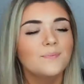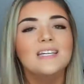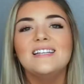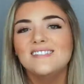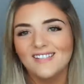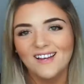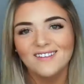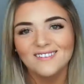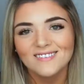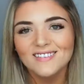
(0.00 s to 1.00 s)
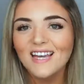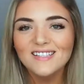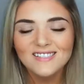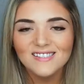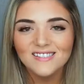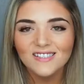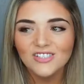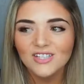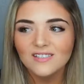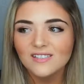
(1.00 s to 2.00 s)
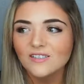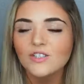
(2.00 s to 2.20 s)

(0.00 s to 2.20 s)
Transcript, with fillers: pizza. Yes, it's delicious.